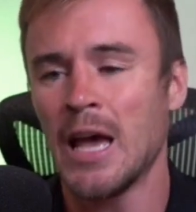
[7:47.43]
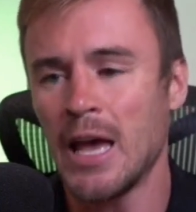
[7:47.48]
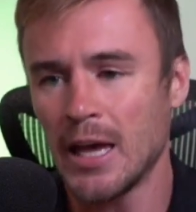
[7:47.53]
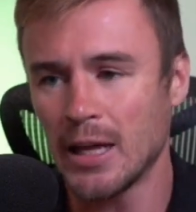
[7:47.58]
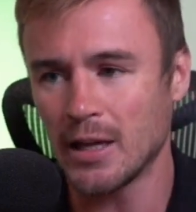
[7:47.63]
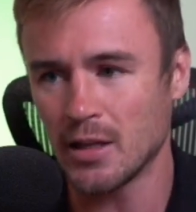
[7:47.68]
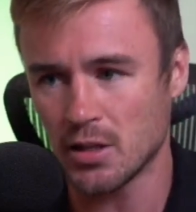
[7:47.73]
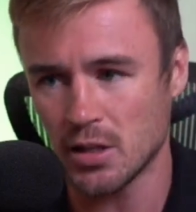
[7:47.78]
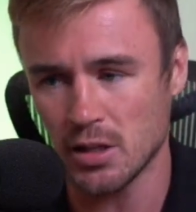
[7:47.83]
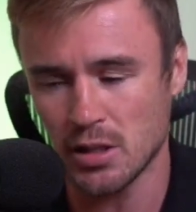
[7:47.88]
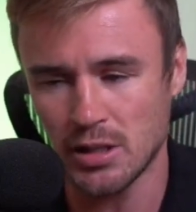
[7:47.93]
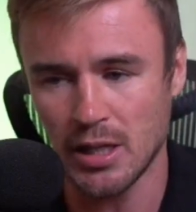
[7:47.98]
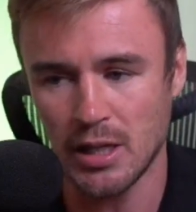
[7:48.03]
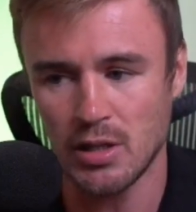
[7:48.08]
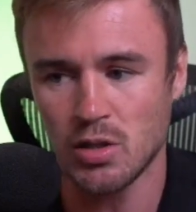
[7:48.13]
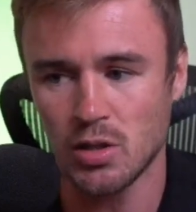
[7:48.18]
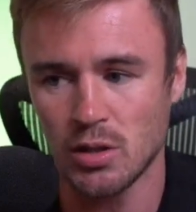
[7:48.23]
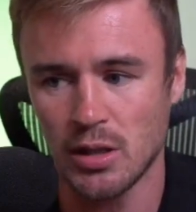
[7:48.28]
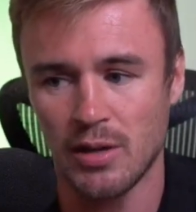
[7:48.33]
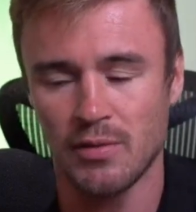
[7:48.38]
It is
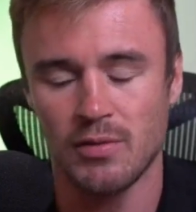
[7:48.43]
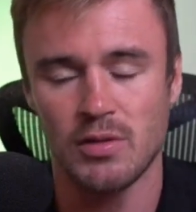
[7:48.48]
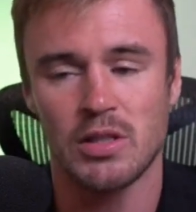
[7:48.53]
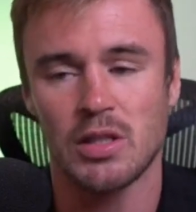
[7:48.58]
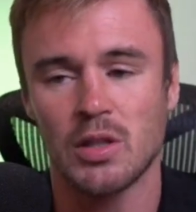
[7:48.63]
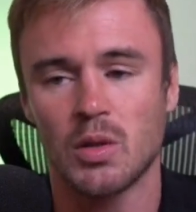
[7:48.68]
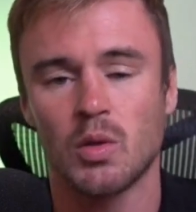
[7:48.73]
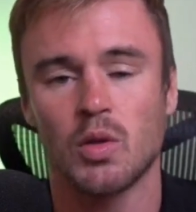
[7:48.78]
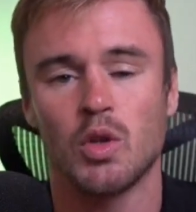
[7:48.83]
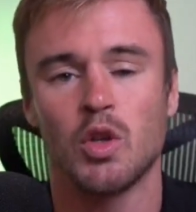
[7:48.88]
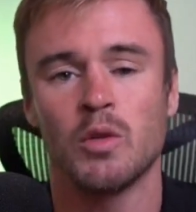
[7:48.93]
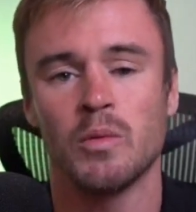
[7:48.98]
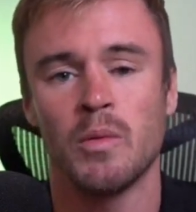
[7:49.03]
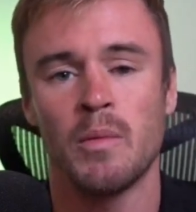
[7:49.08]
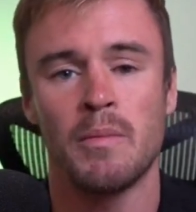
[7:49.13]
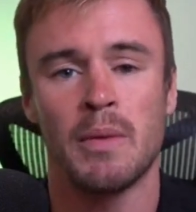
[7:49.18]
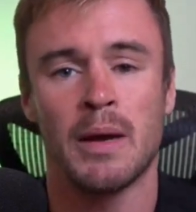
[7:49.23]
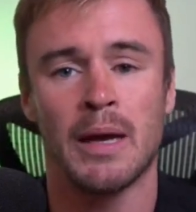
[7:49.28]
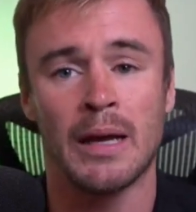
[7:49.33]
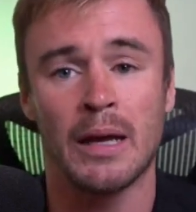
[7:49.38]
essential, and every single
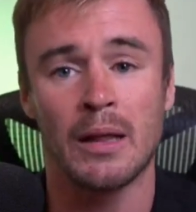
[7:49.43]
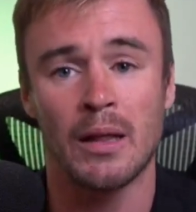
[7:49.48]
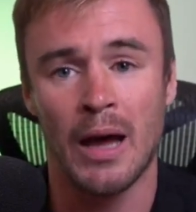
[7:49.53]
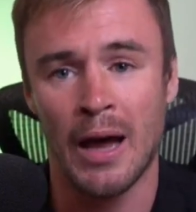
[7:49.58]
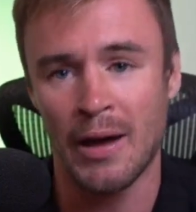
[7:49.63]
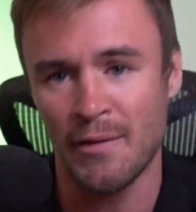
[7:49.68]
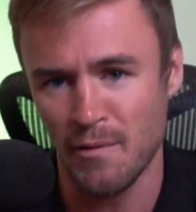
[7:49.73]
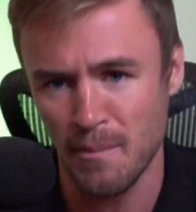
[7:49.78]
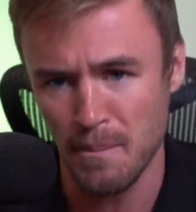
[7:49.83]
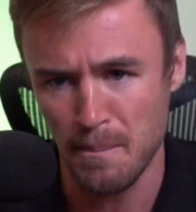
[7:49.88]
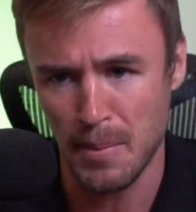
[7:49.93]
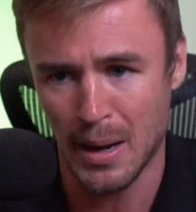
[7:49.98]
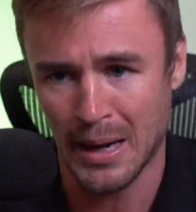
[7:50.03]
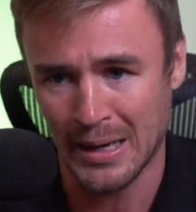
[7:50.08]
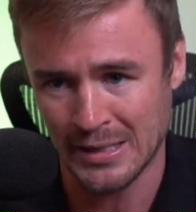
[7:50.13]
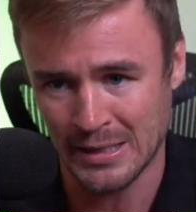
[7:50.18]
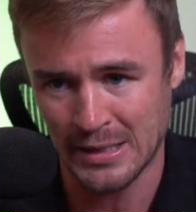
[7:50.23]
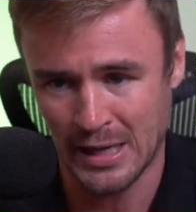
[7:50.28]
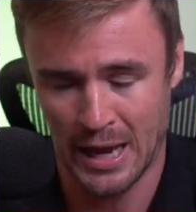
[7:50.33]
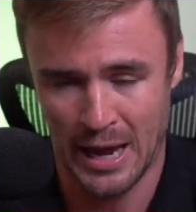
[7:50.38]
human being alive
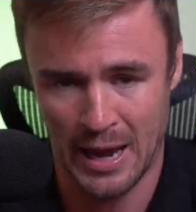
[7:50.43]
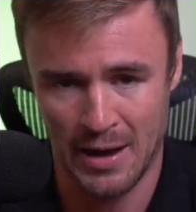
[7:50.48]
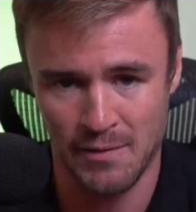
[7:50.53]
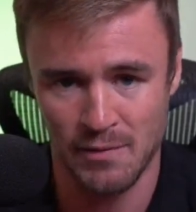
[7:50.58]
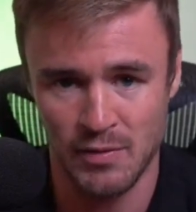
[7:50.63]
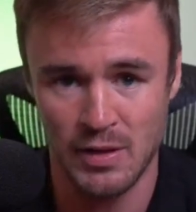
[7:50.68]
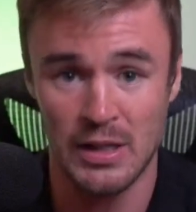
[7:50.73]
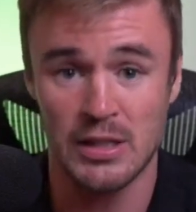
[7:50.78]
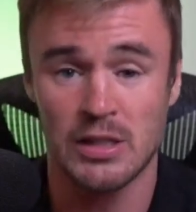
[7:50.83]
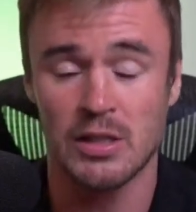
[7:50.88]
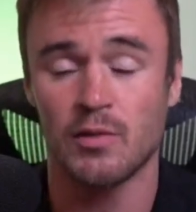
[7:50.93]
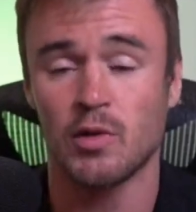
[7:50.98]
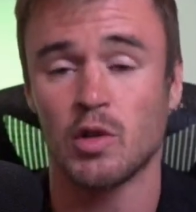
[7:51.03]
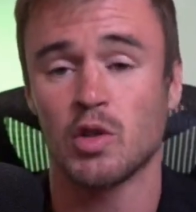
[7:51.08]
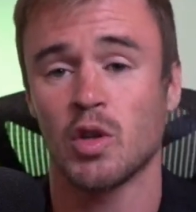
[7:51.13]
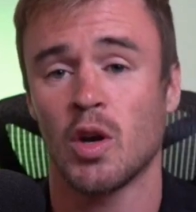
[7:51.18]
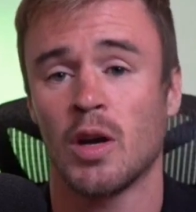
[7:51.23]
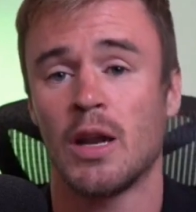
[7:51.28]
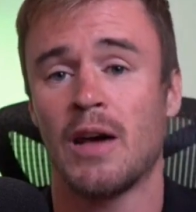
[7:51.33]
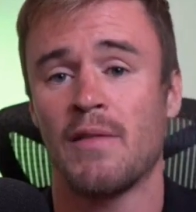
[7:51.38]
must have this. If you
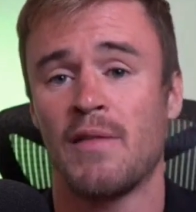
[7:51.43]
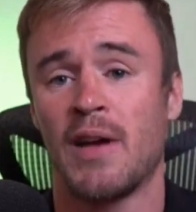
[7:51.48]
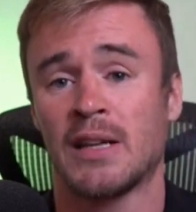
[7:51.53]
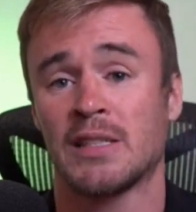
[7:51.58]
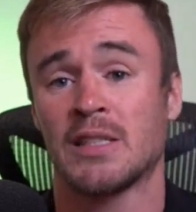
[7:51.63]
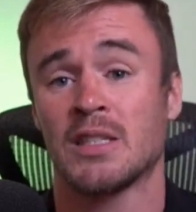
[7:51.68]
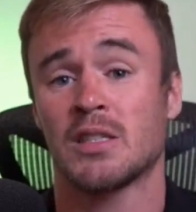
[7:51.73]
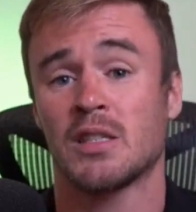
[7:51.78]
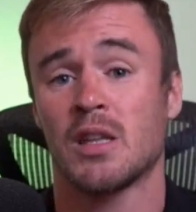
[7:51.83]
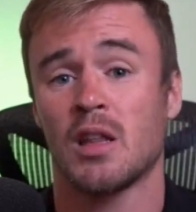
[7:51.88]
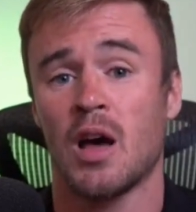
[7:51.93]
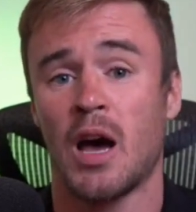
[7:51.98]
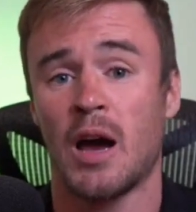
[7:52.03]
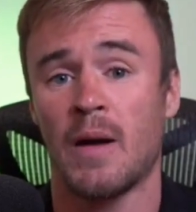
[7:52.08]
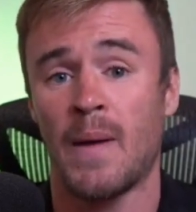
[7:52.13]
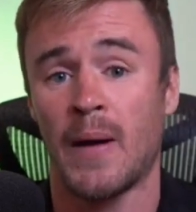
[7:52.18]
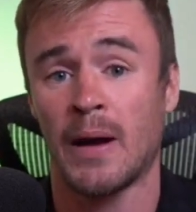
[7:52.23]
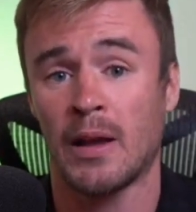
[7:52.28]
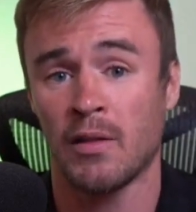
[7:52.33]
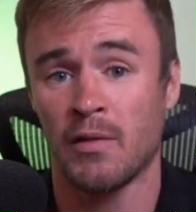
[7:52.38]
don't have access to the
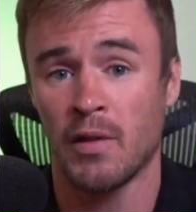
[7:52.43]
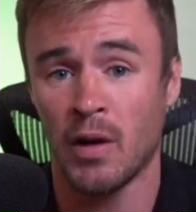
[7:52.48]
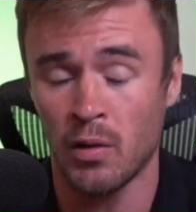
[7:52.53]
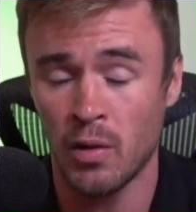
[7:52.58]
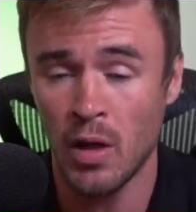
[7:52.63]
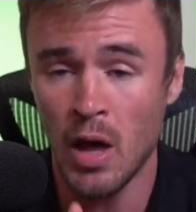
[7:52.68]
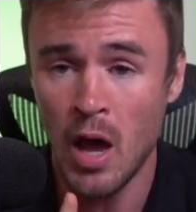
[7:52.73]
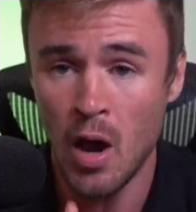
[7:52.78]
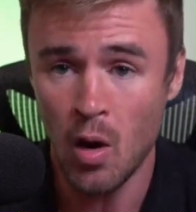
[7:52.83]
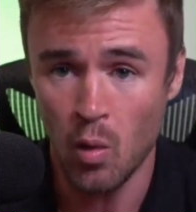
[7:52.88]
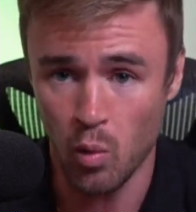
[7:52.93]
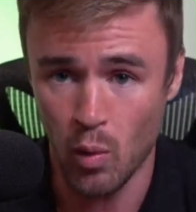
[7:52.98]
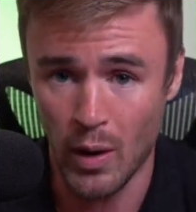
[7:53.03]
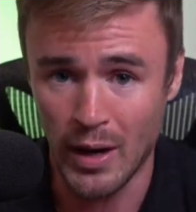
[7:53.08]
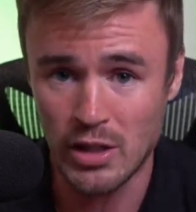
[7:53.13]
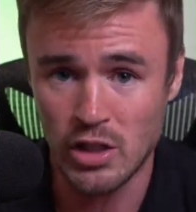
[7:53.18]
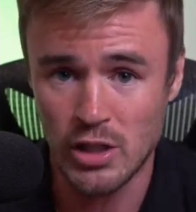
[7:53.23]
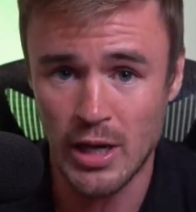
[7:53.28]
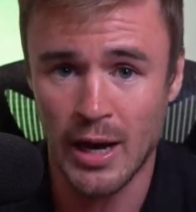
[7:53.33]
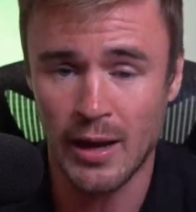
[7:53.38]
hierarchy of health,
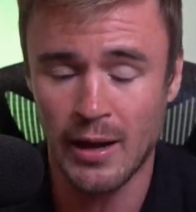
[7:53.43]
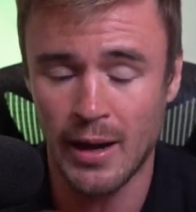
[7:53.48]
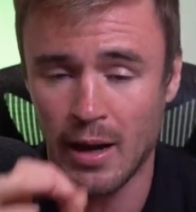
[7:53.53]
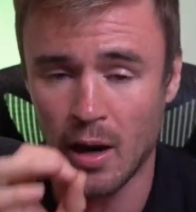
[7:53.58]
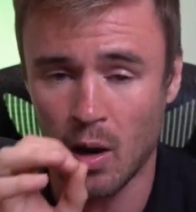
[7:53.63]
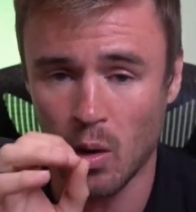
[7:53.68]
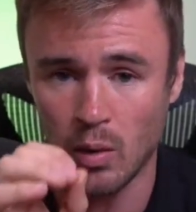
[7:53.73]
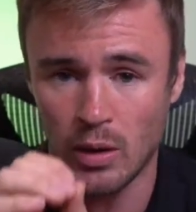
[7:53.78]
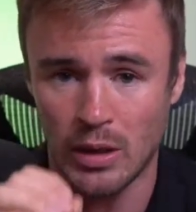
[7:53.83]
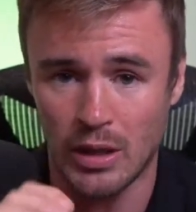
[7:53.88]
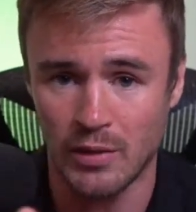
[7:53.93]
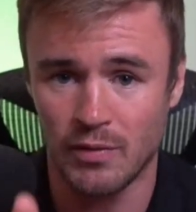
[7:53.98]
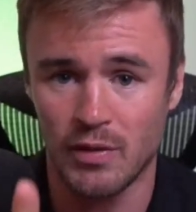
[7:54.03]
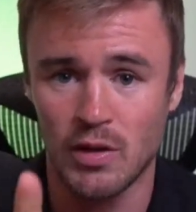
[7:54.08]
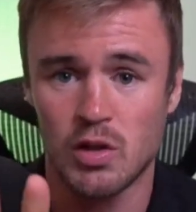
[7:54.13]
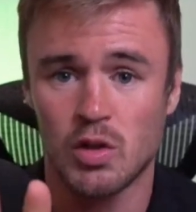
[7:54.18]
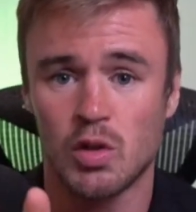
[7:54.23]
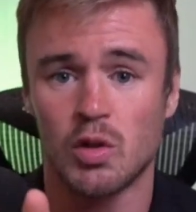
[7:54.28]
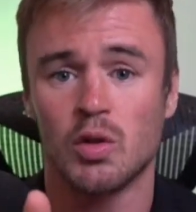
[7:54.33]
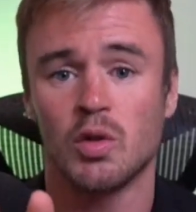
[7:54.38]
reach out and I'll give
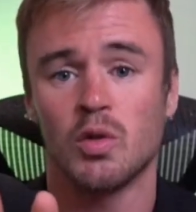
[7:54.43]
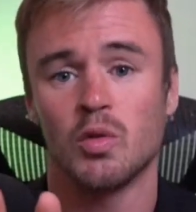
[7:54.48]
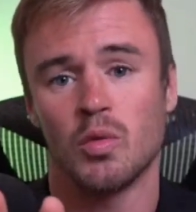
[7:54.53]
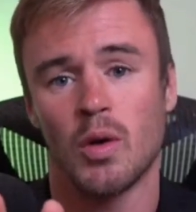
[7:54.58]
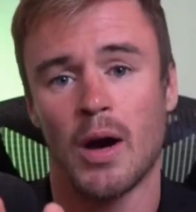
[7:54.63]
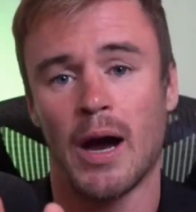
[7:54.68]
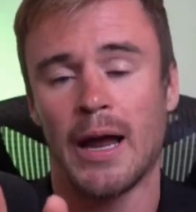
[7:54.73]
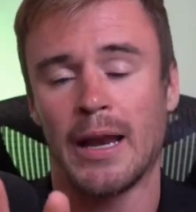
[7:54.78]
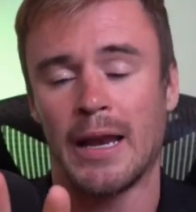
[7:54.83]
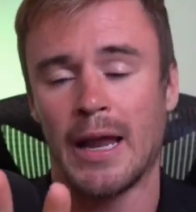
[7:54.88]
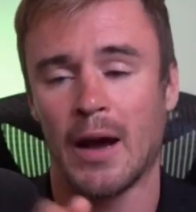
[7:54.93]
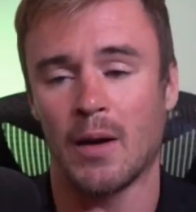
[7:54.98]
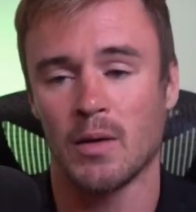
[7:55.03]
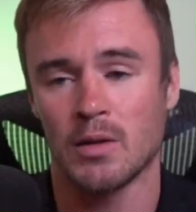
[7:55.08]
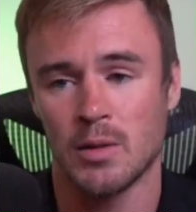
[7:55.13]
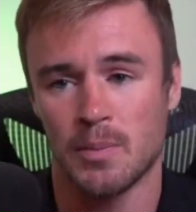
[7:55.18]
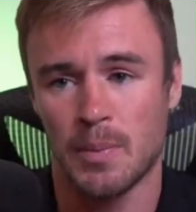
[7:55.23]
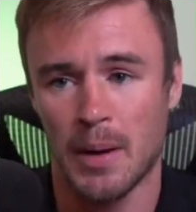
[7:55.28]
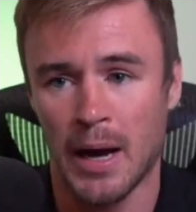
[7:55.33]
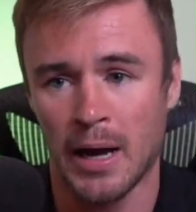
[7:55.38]
it to you right now
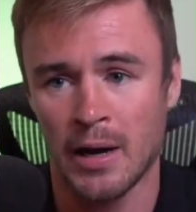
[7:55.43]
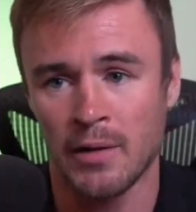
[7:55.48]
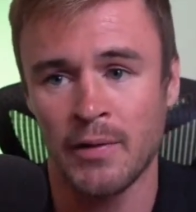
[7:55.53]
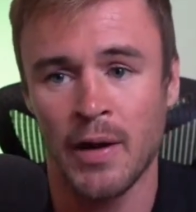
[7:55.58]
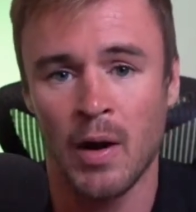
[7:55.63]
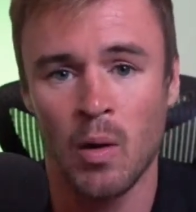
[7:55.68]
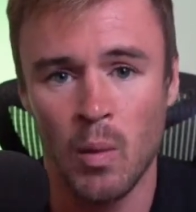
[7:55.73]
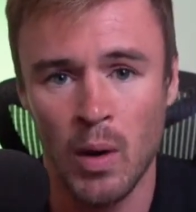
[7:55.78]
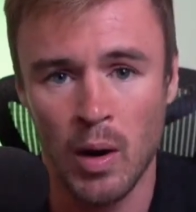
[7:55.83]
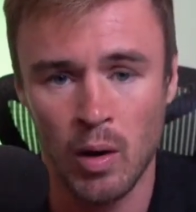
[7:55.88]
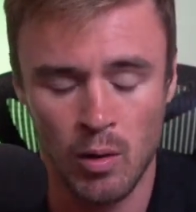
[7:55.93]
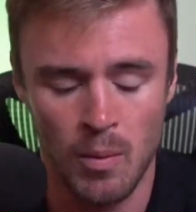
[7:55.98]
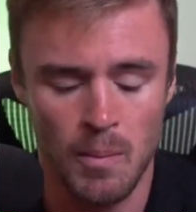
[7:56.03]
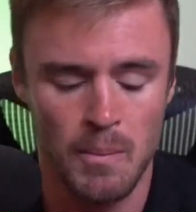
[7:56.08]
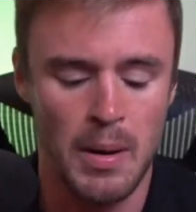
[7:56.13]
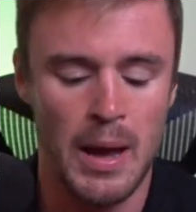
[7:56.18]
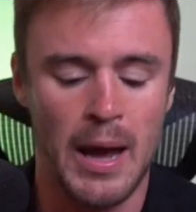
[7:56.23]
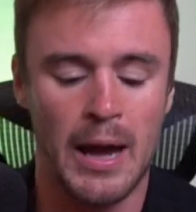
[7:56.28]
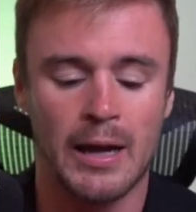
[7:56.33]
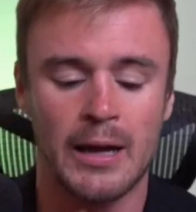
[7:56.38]
as a part of our welcome
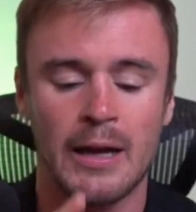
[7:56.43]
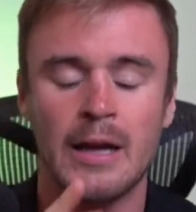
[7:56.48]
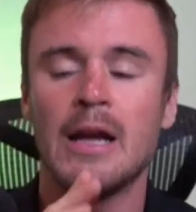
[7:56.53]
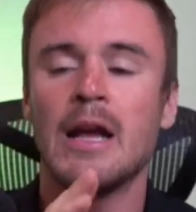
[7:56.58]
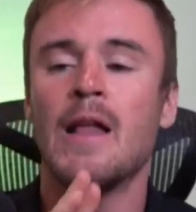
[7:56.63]
pack.